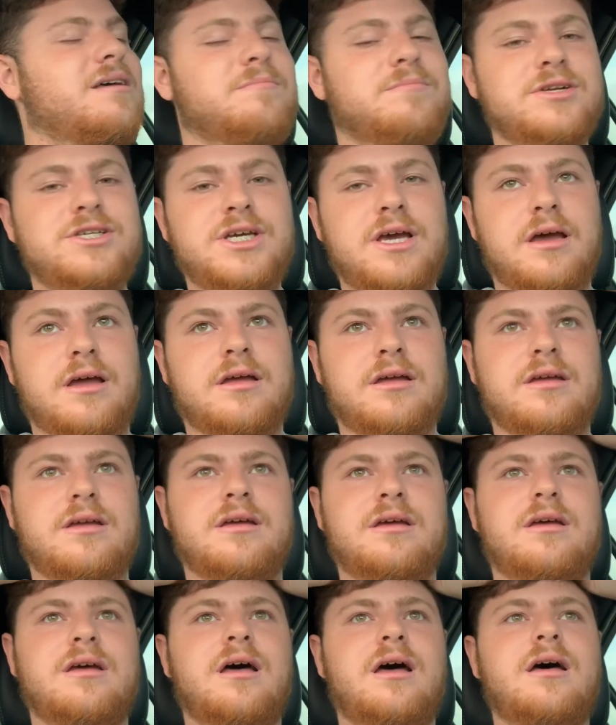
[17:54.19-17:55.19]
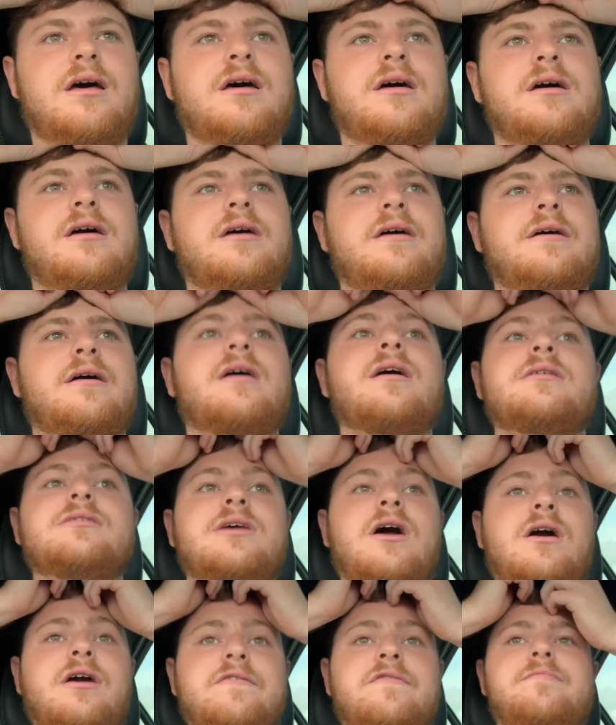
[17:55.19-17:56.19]
But yeah,
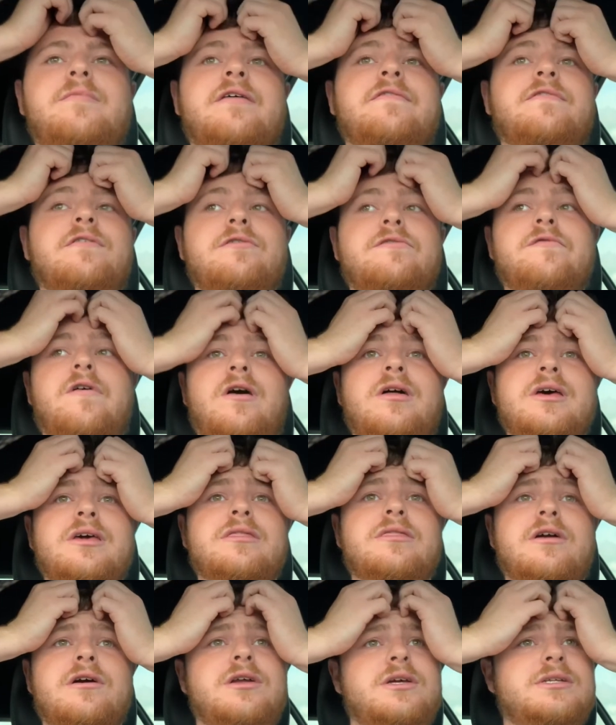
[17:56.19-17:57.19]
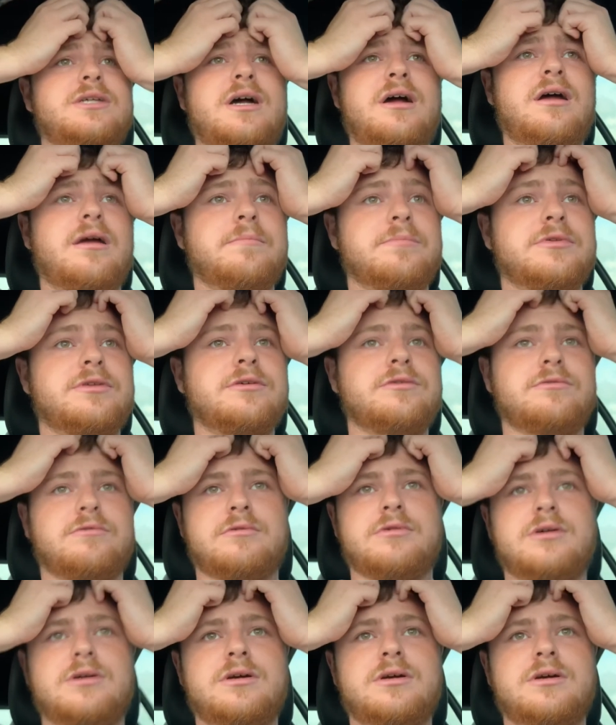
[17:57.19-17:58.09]
sorry for my phone falling 30 times too.